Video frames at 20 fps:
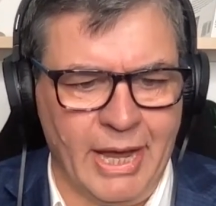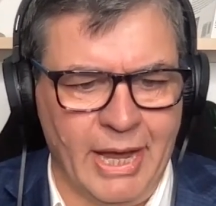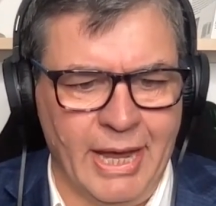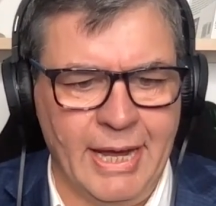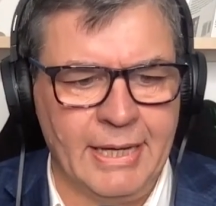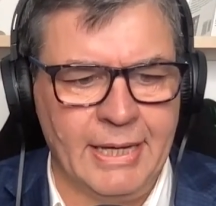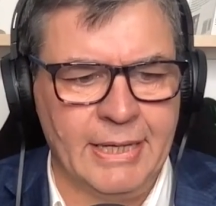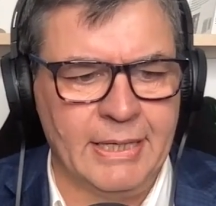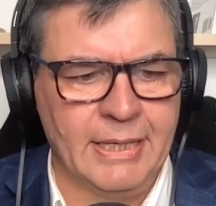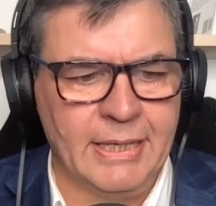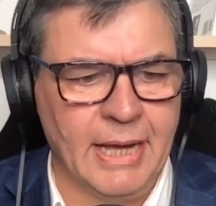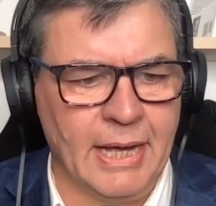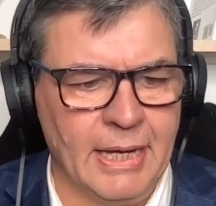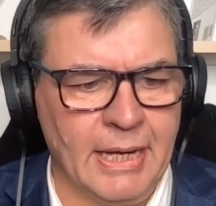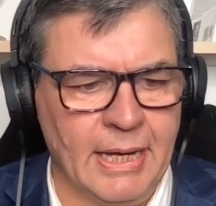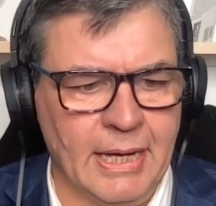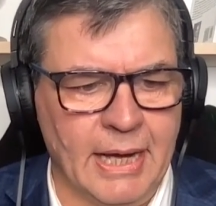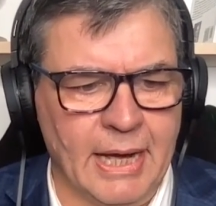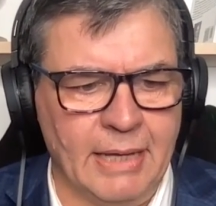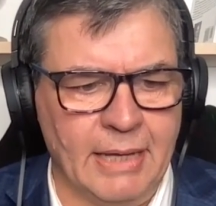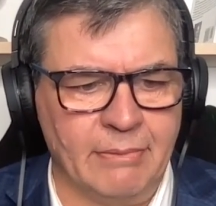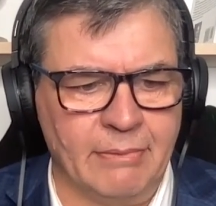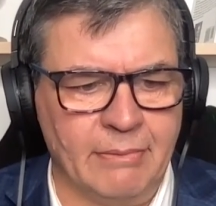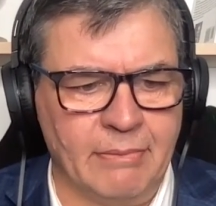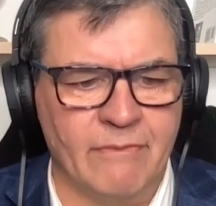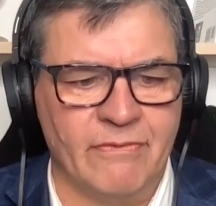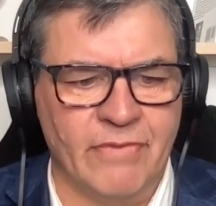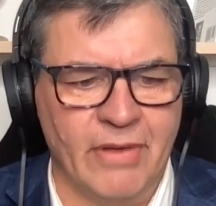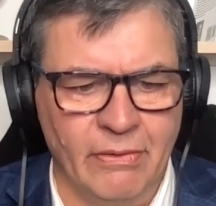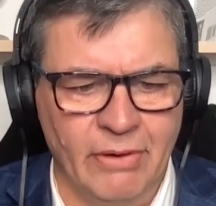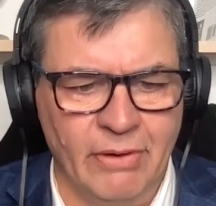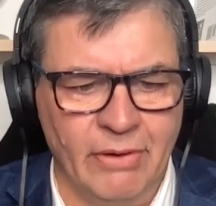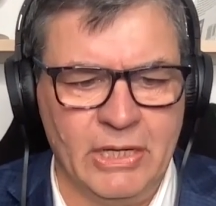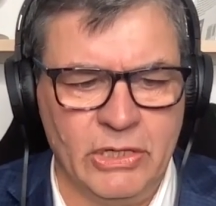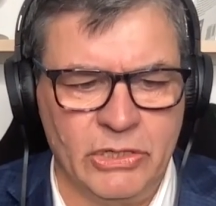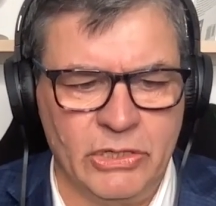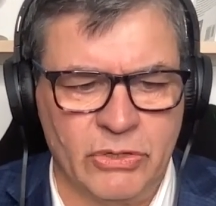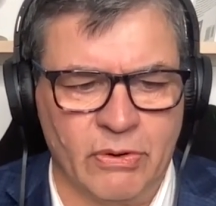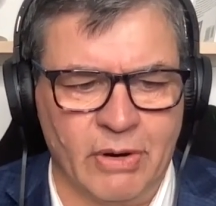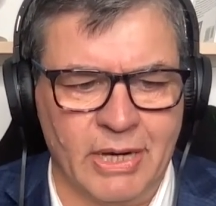And I'm very
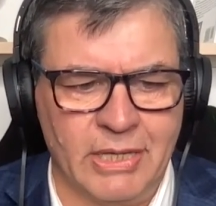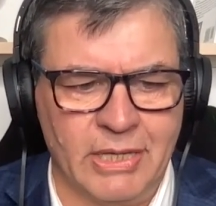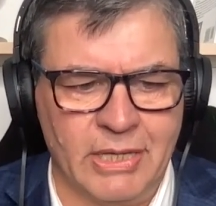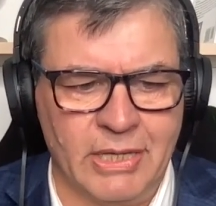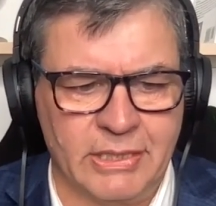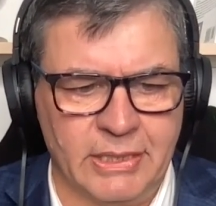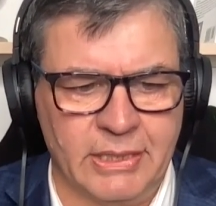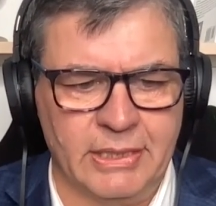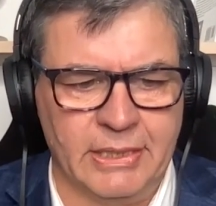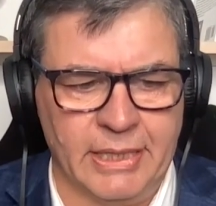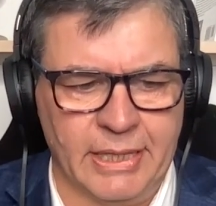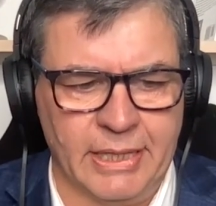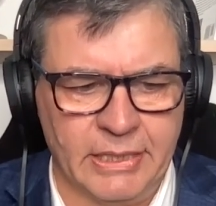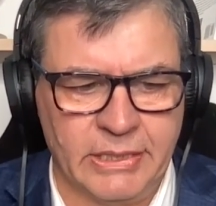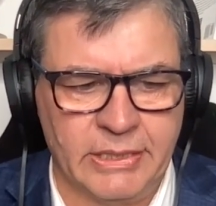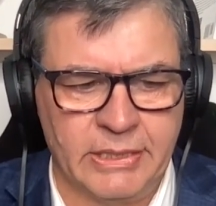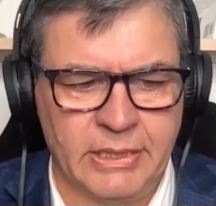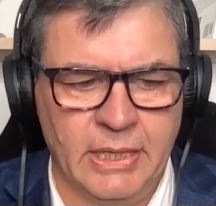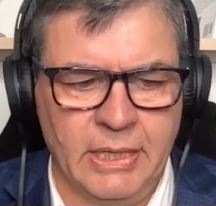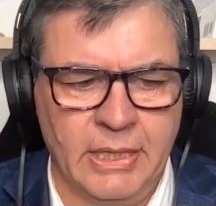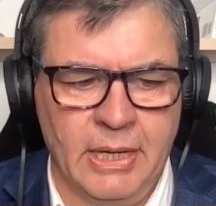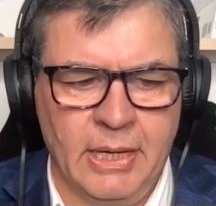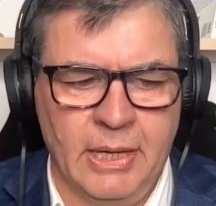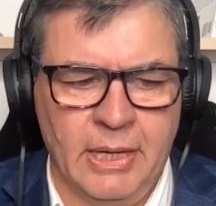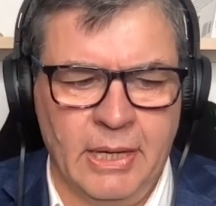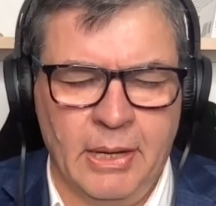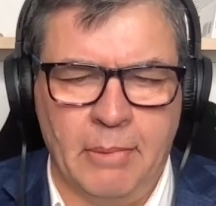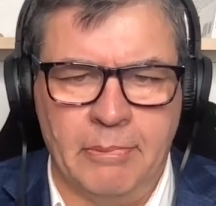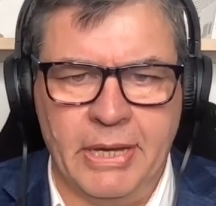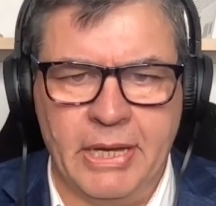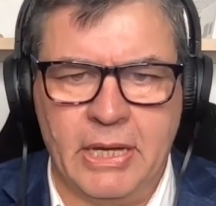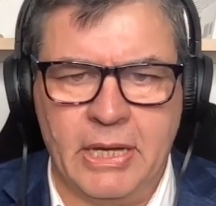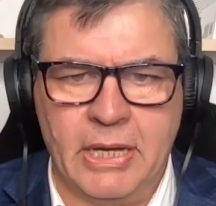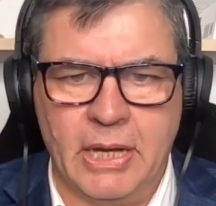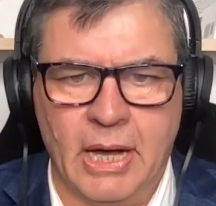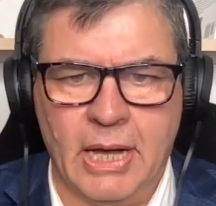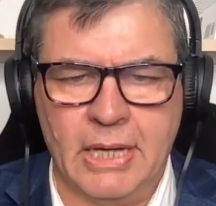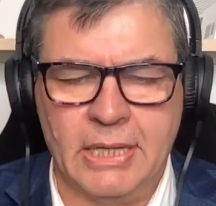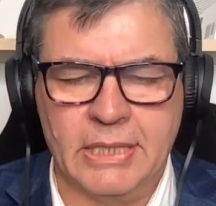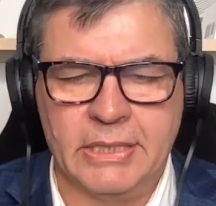interested in this
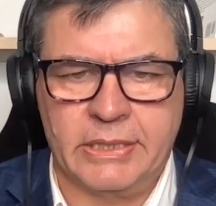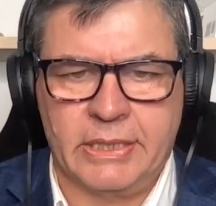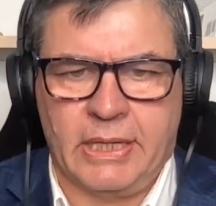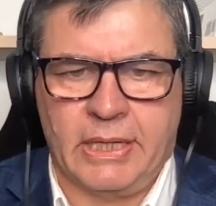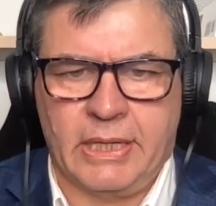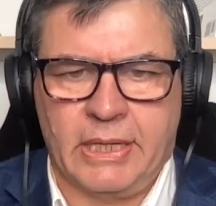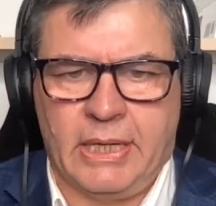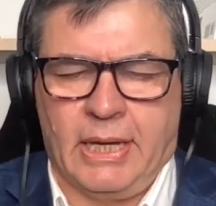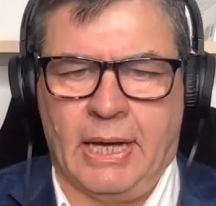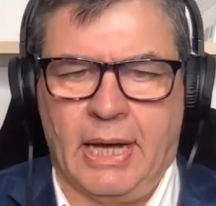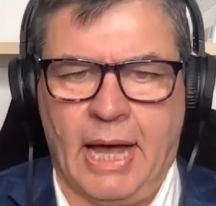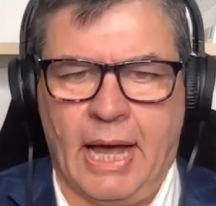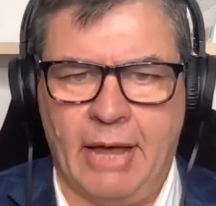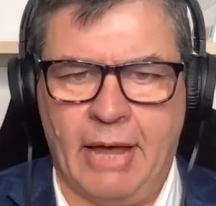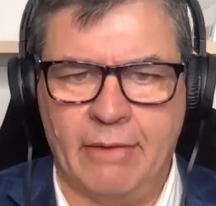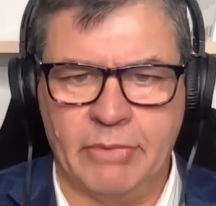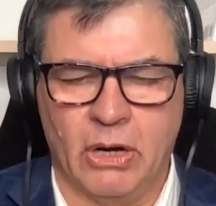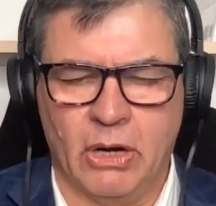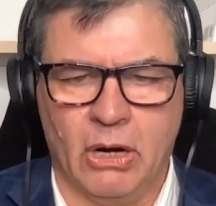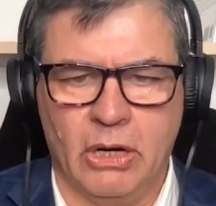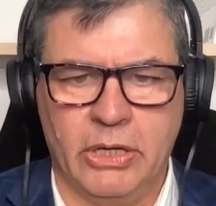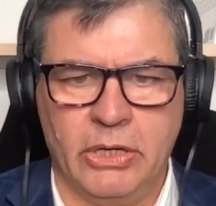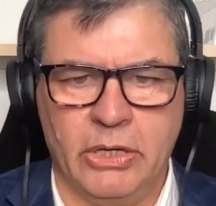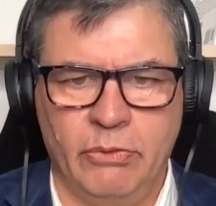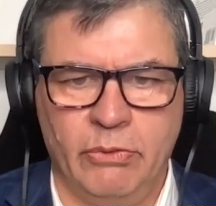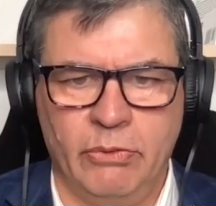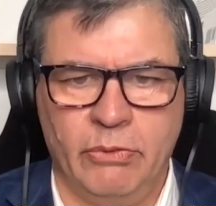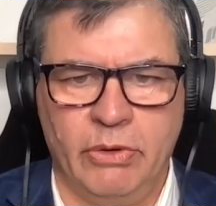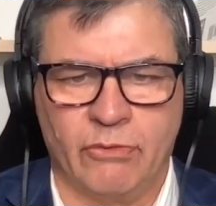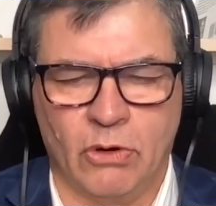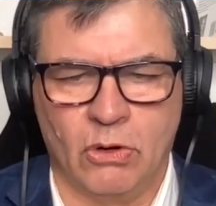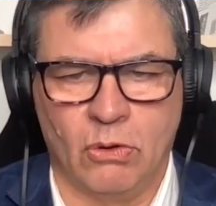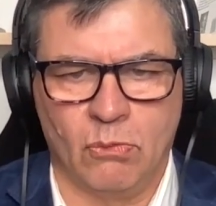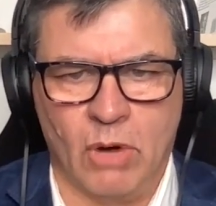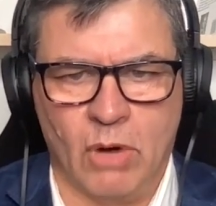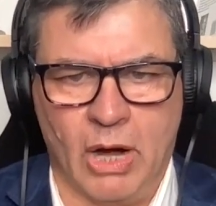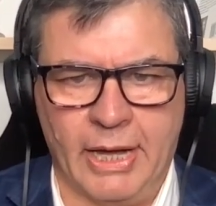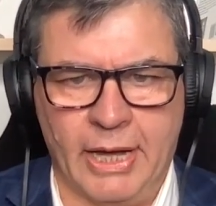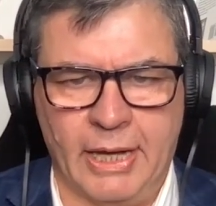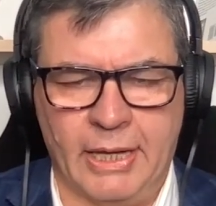because I've been arguing for a
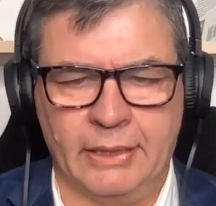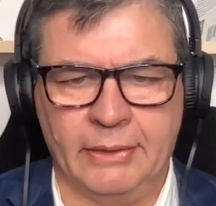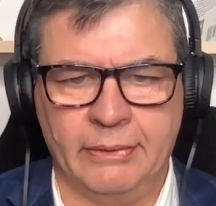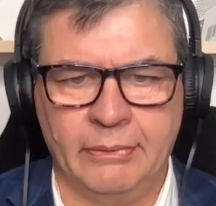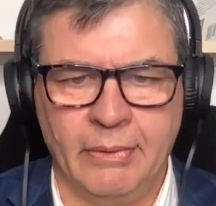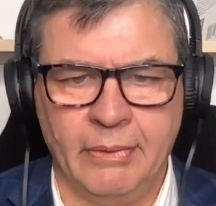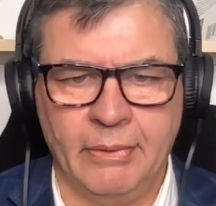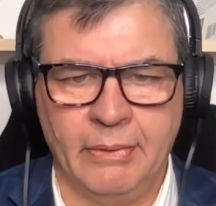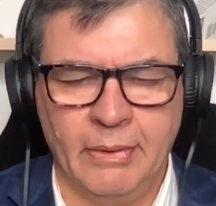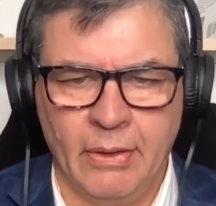while